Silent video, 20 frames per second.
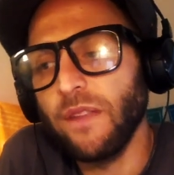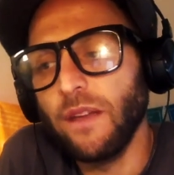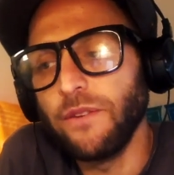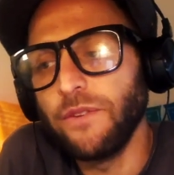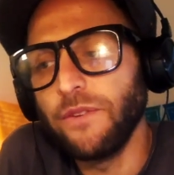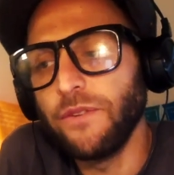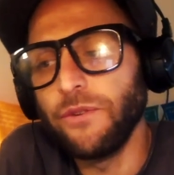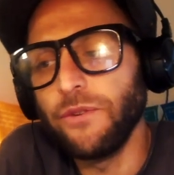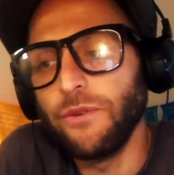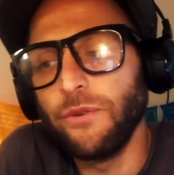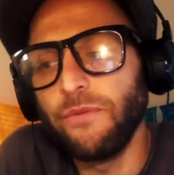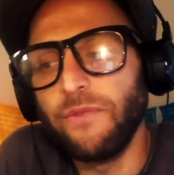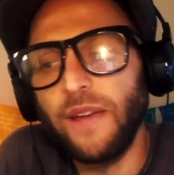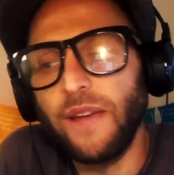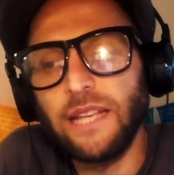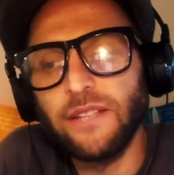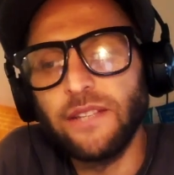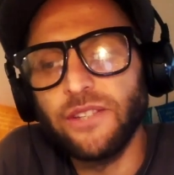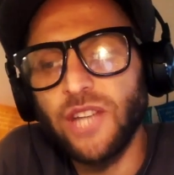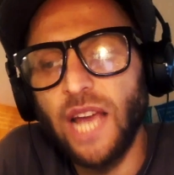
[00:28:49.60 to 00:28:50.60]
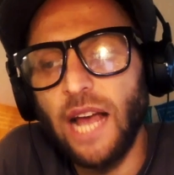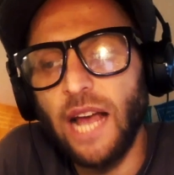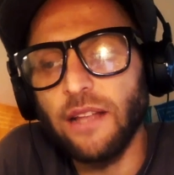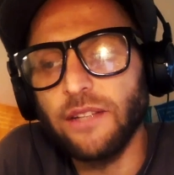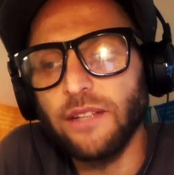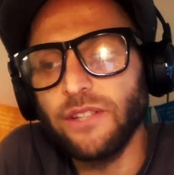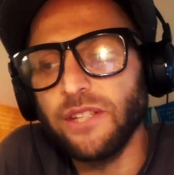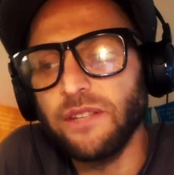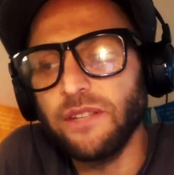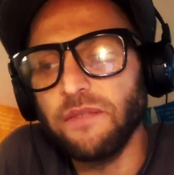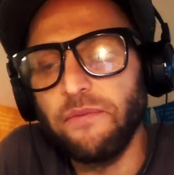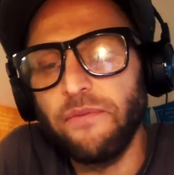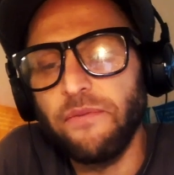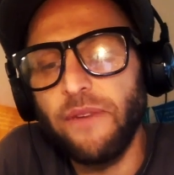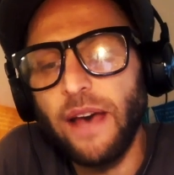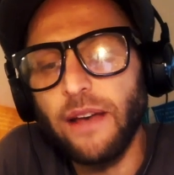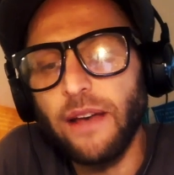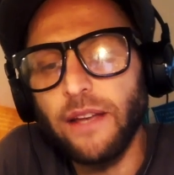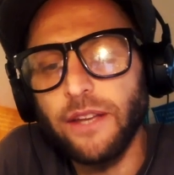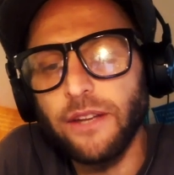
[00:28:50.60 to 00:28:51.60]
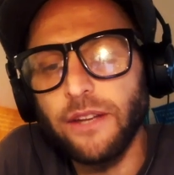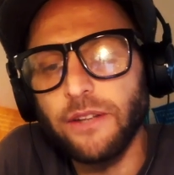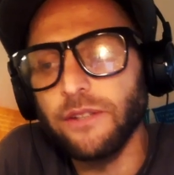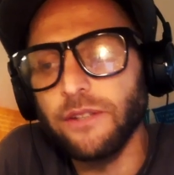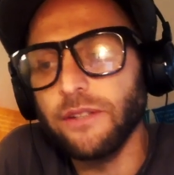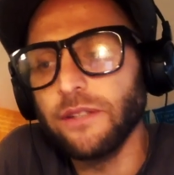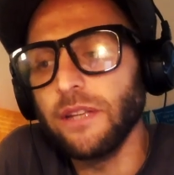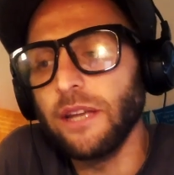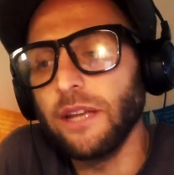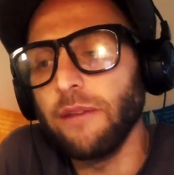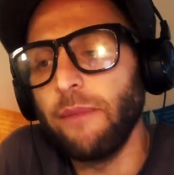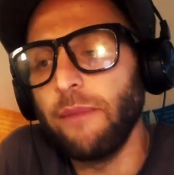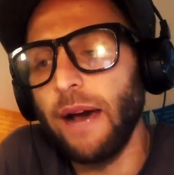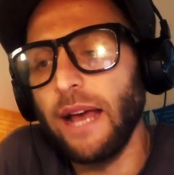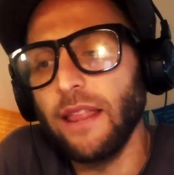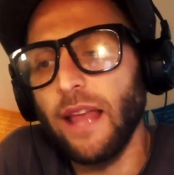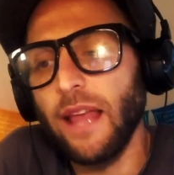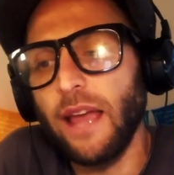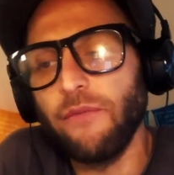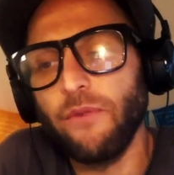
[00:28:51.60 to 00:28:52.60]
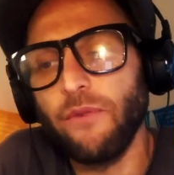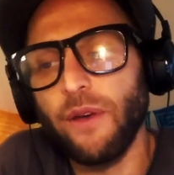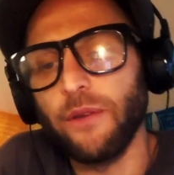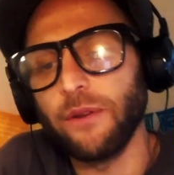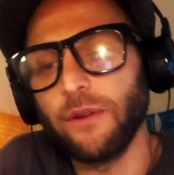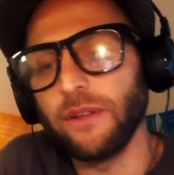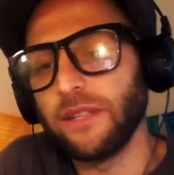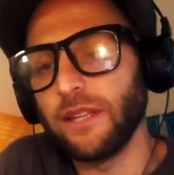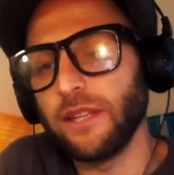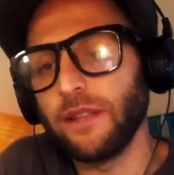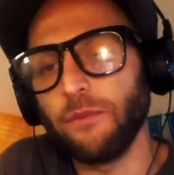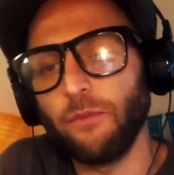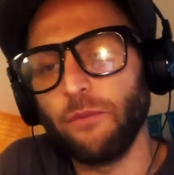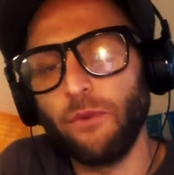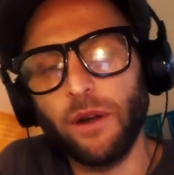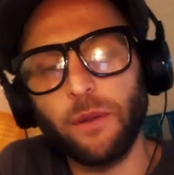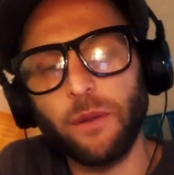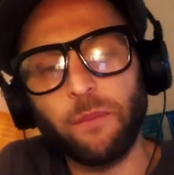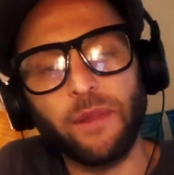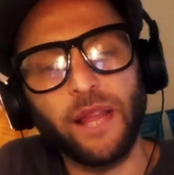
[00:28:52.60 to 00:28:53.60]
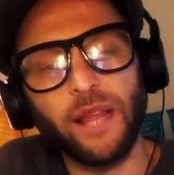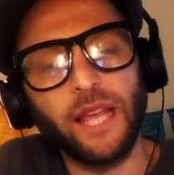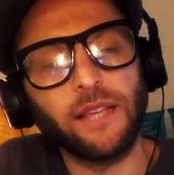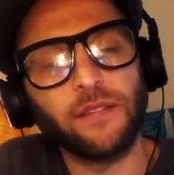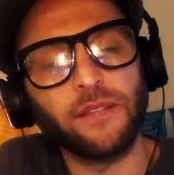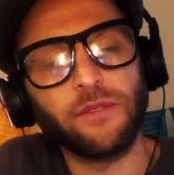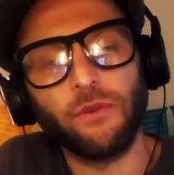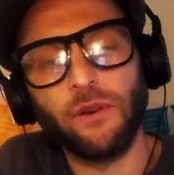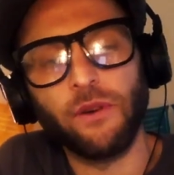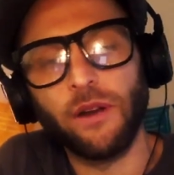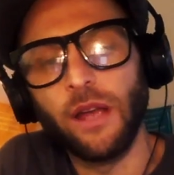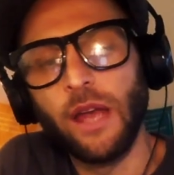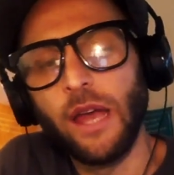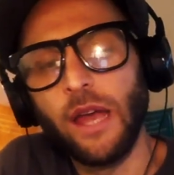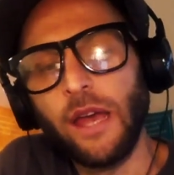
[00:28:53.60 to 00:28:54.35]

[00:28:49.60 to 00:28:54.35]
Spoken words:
to face challenges and failures in my life, whether it's in the workplace or,